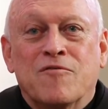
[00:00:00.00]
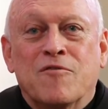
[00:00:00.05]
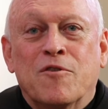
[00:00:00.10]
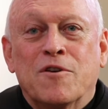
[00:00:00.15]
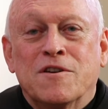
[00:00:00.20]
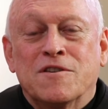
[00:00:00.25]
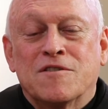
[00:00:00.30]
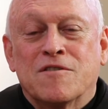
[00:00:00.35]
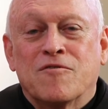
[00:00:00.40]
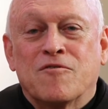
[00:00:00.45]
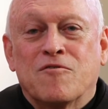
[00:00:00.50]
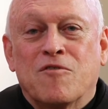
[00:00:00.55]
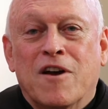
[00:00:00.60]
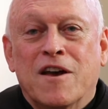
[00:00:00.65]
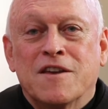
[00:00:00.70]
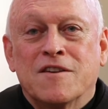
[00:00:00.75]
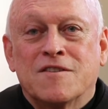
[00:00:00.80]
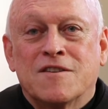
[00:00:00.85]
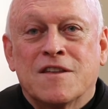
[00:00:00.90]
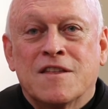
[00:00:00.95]
voice of
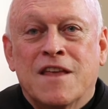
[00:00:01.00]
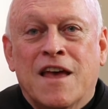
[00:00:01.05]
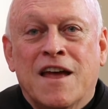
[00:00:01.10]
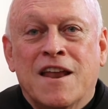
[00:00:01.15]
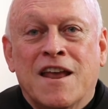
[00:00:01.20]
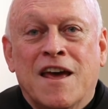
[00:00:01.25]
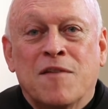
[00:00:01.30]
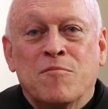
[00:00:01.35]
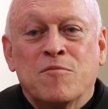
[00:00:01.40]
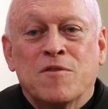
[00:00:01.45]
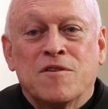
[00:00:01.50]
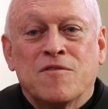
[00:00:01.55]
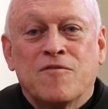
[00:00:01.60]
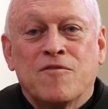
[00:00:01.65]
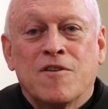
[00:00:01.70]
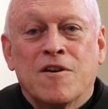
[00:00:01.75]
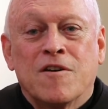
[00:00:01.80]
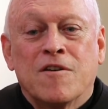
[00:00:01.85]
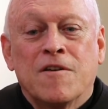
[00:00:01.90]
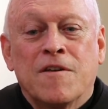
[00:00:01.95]
Christ in that
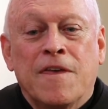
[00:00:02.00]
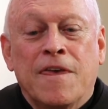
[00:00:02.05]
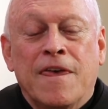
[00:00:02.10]
atmosphere.